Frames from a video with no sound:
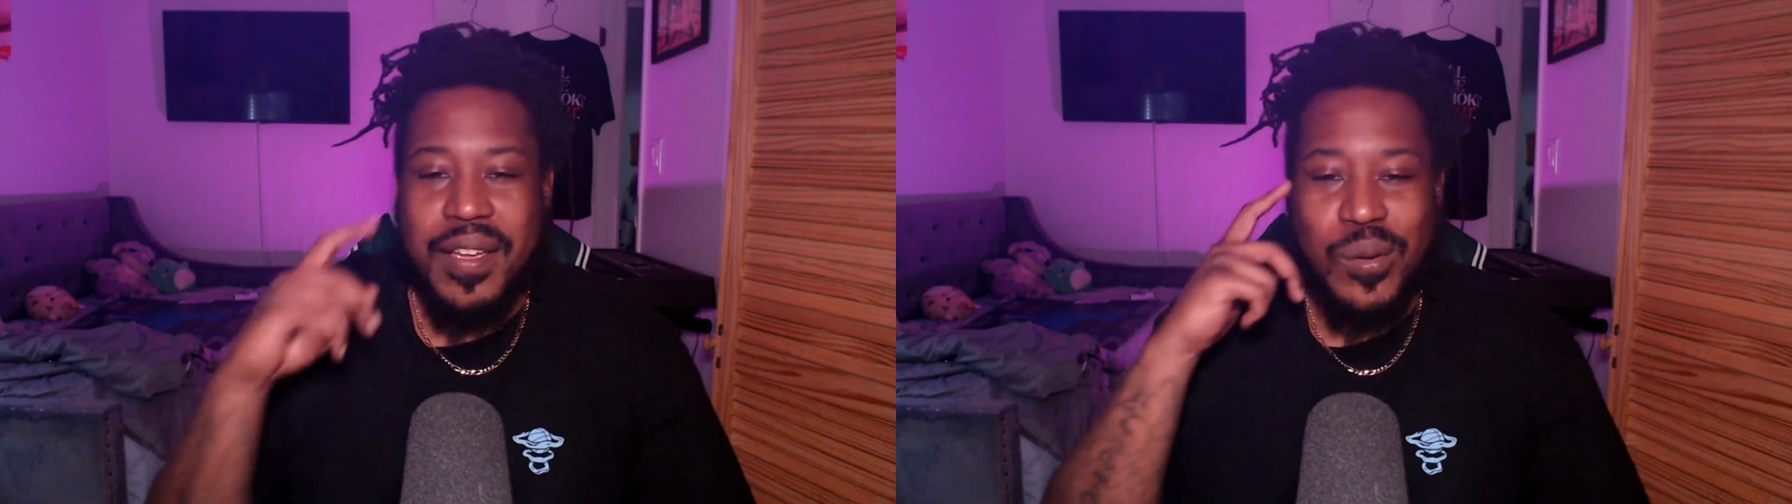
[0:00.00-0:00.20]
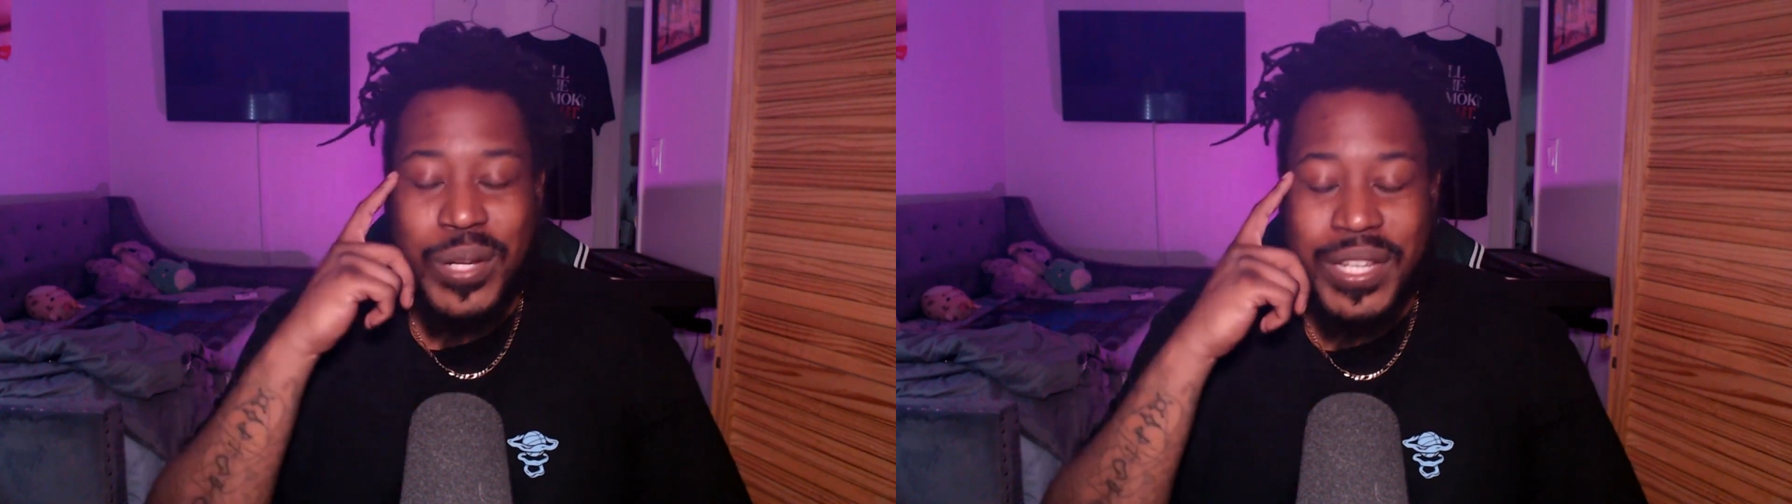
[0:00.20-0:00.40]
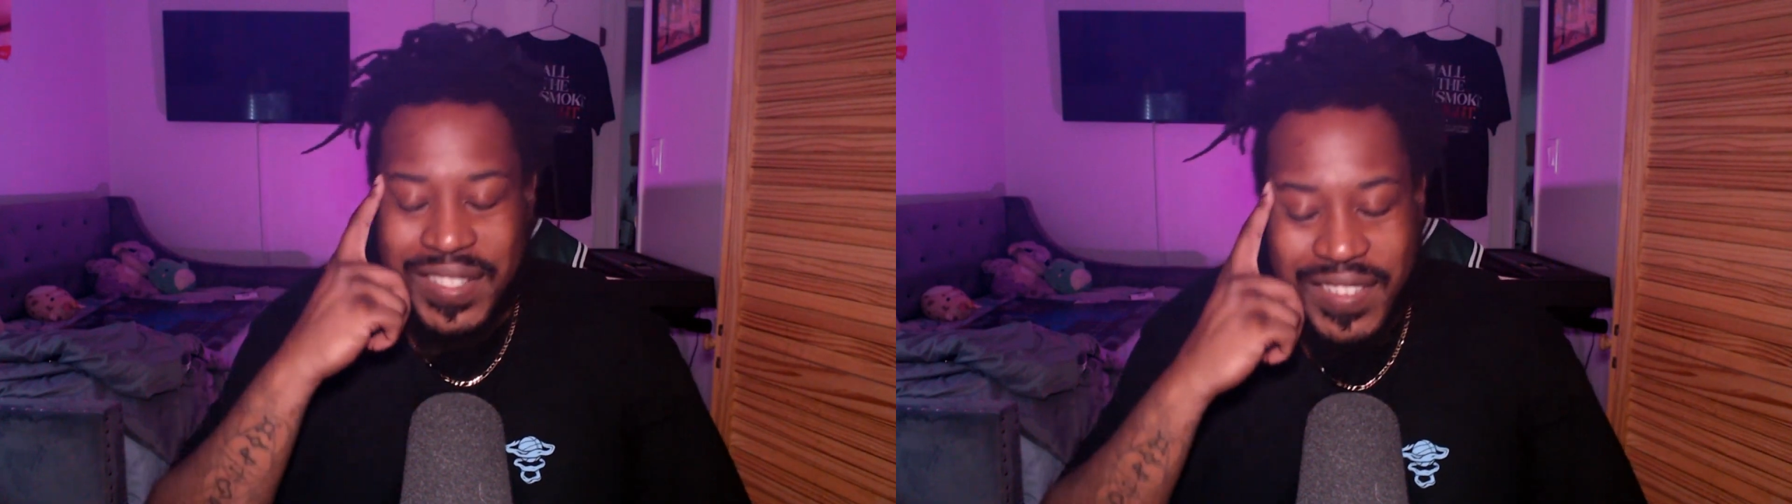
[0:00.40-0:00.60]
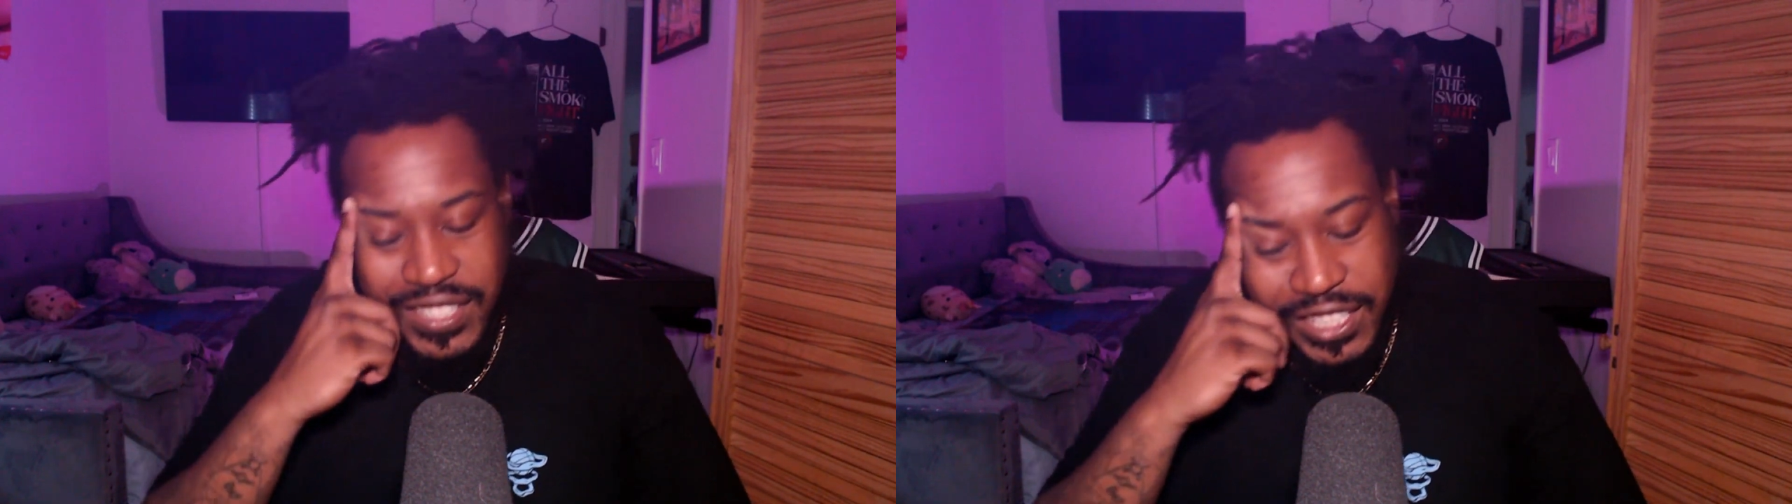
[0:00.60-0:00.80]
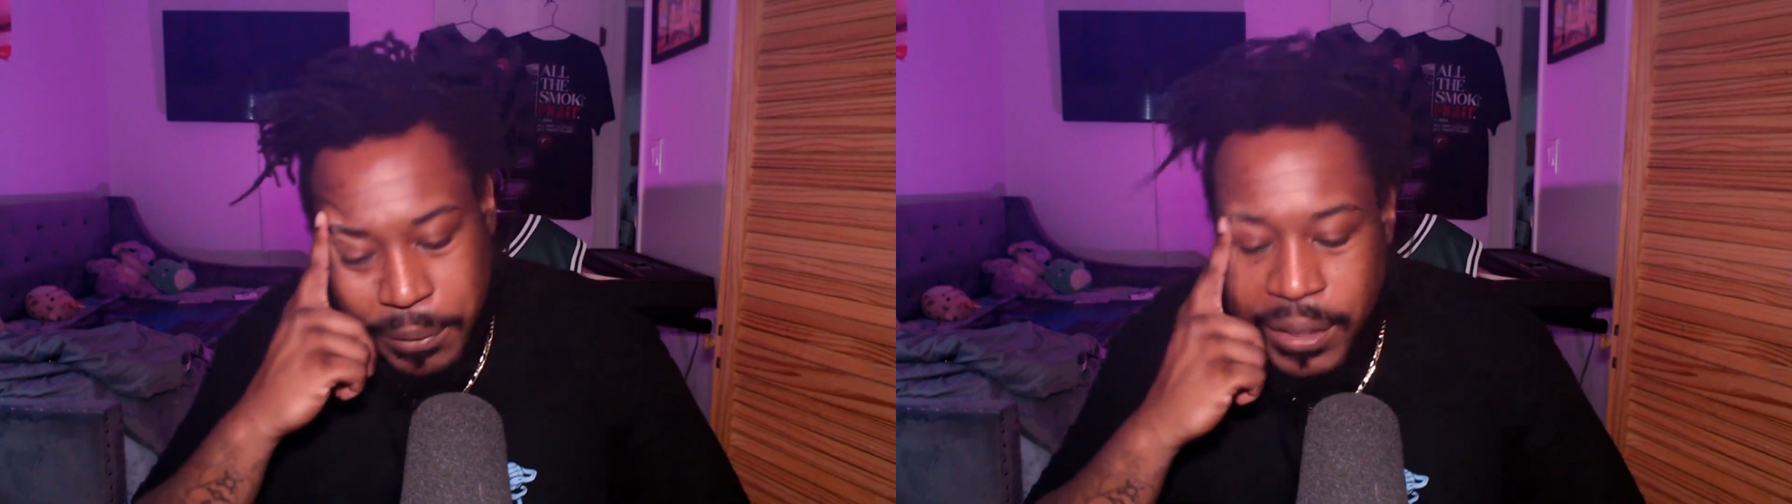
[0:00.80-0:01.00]
We did the
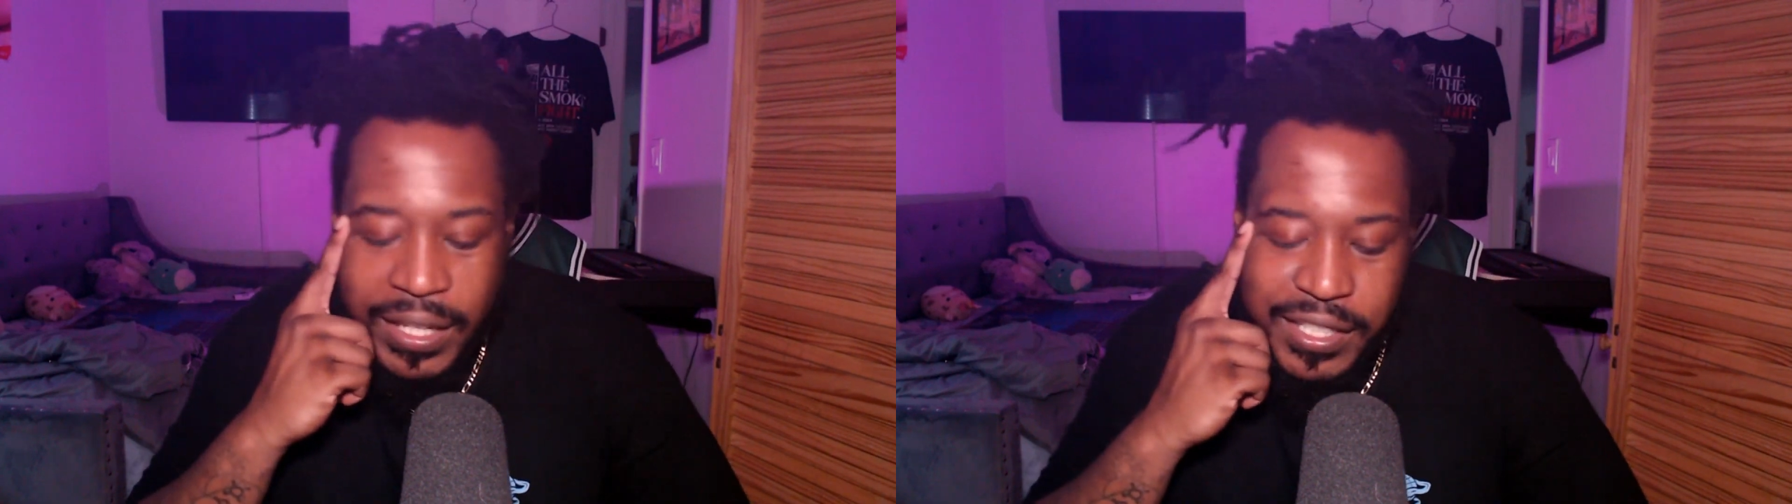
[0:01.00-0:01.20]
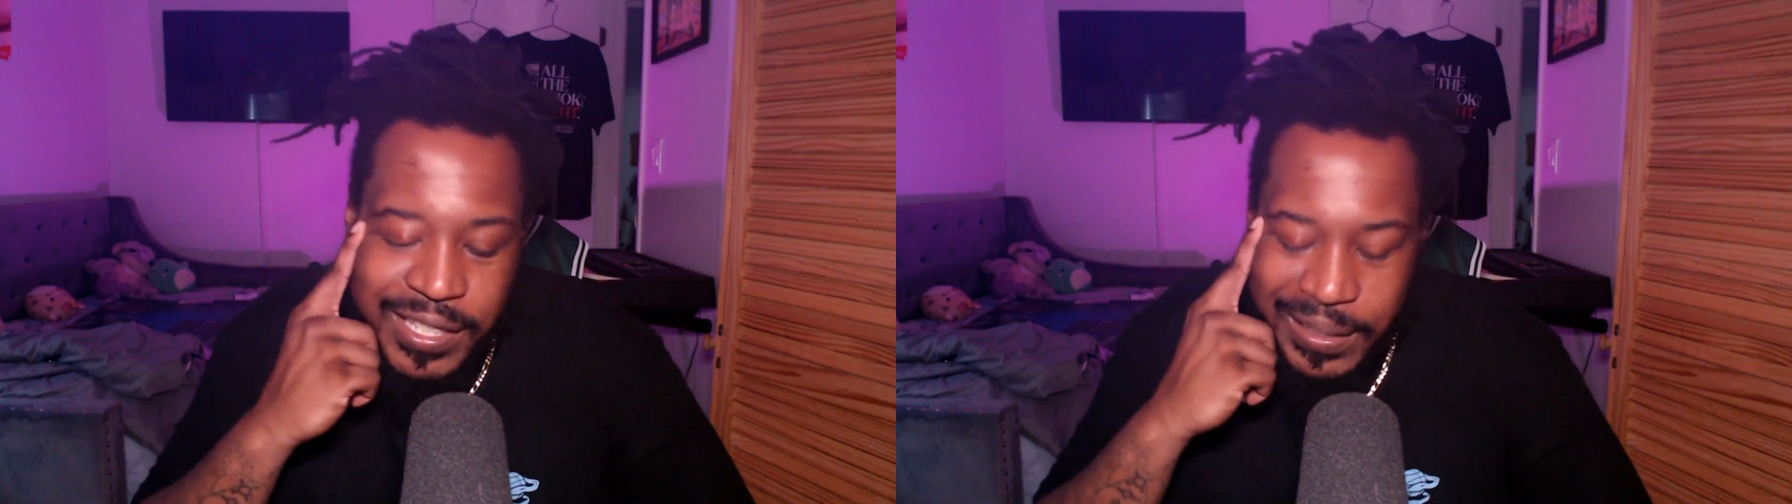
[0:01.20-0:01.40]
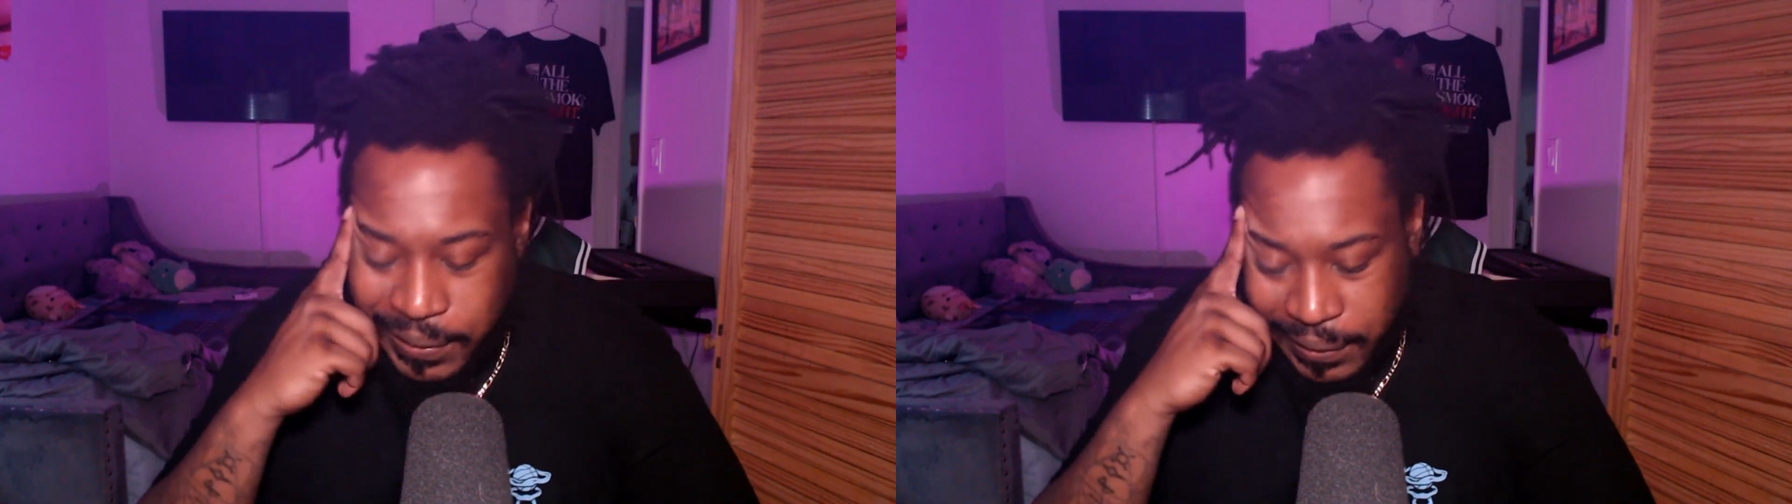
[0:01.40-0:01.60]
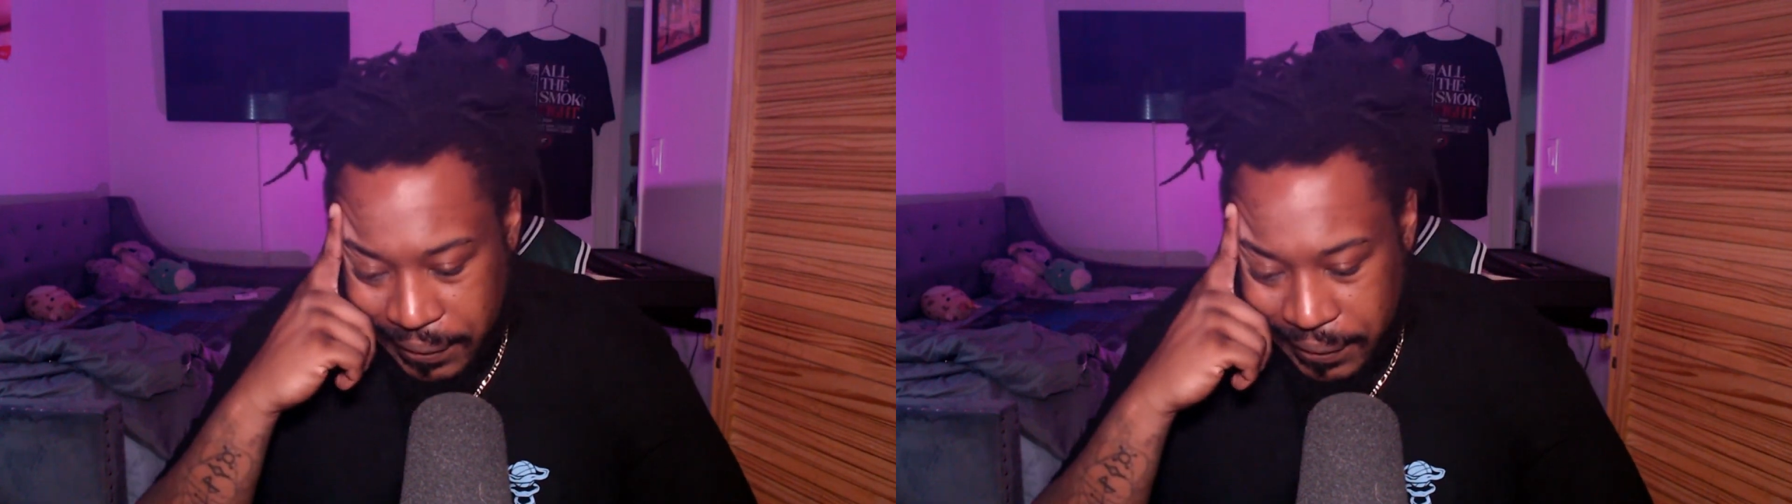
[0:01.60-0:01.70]
simulation,